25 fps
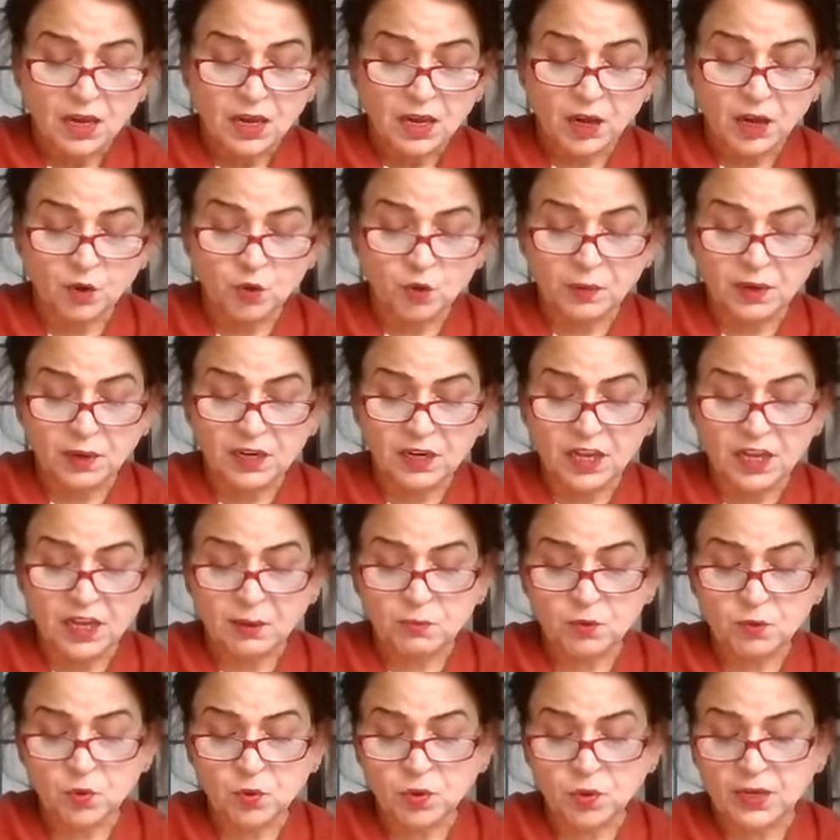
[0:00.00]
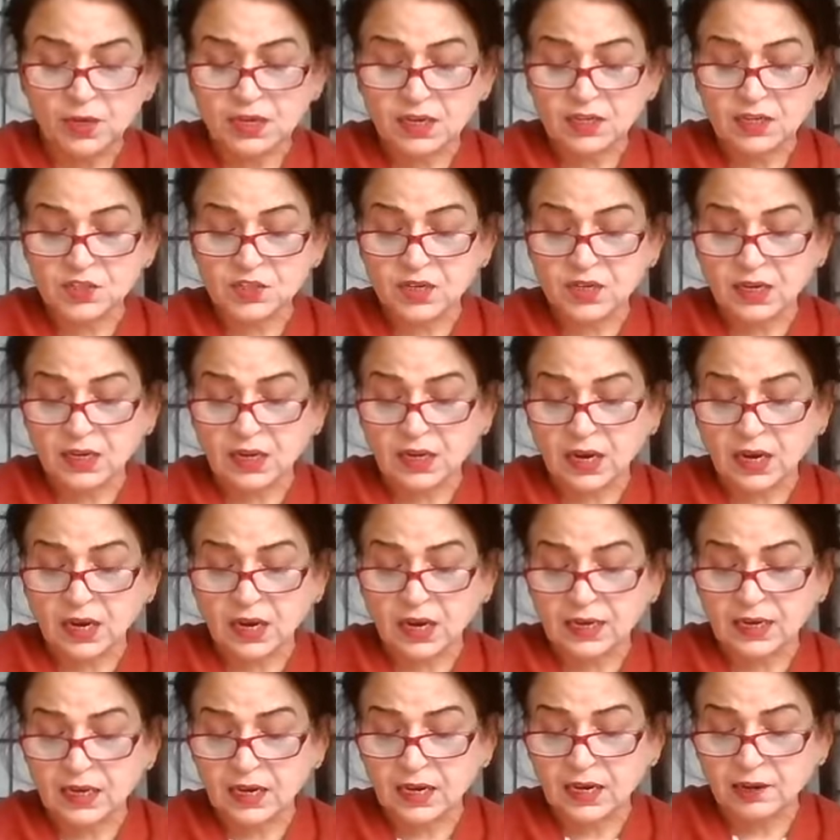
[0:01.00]
Hanuman came to her and said
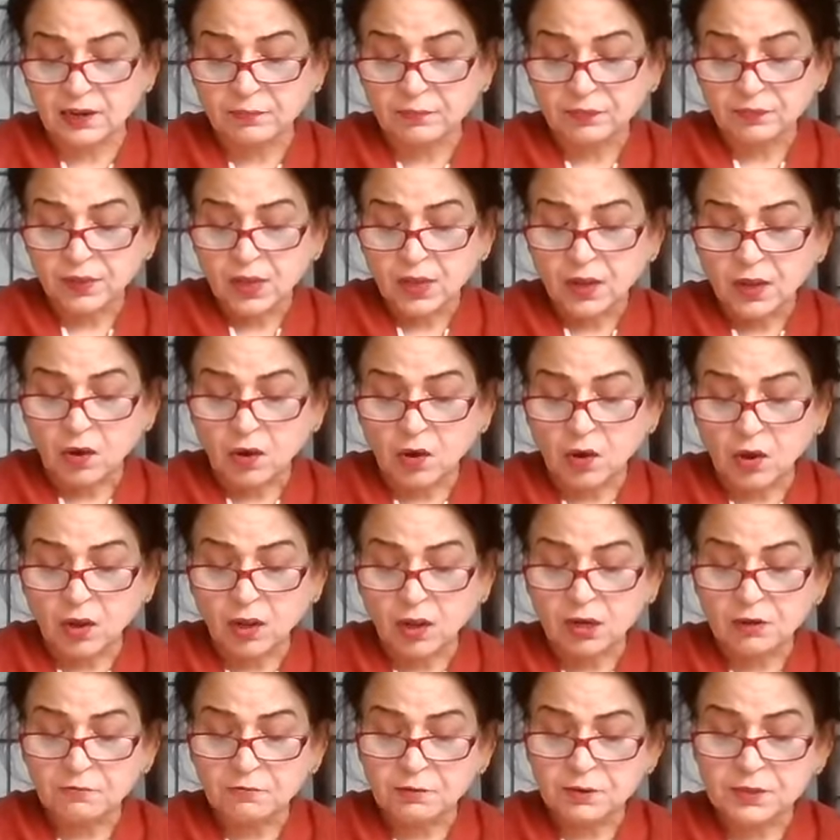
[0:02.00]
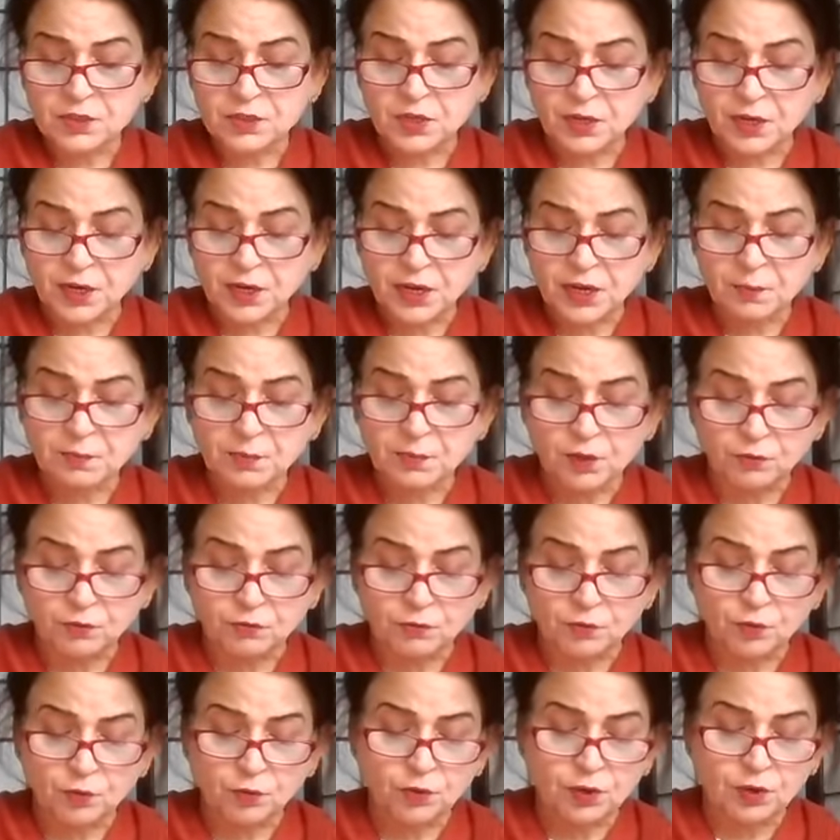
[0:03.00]
kindly, All of us reap the
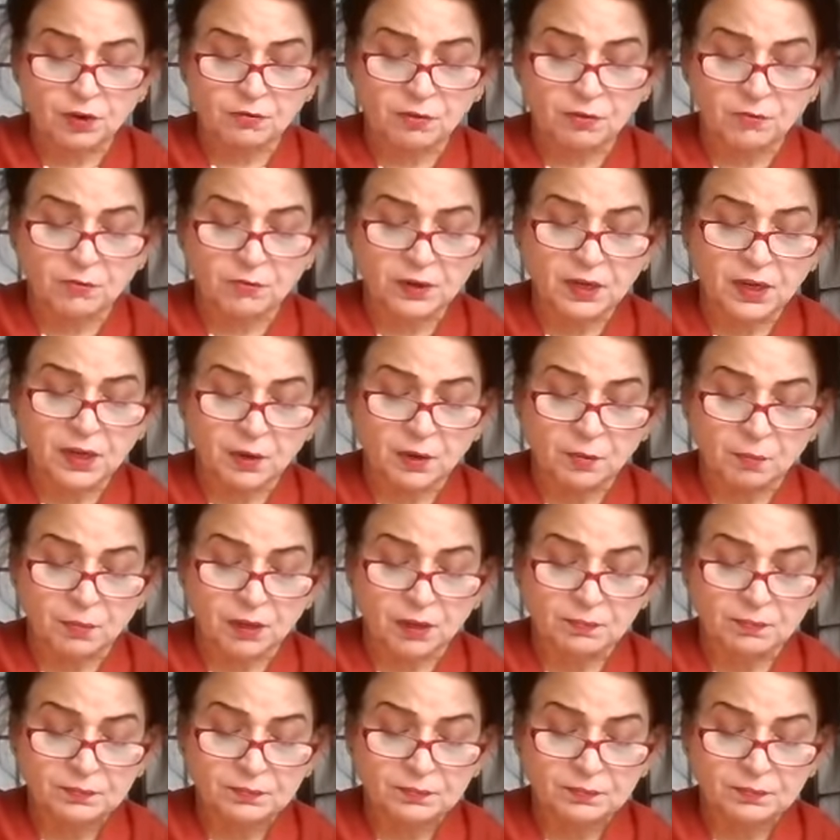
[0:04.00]
fruit of our karma.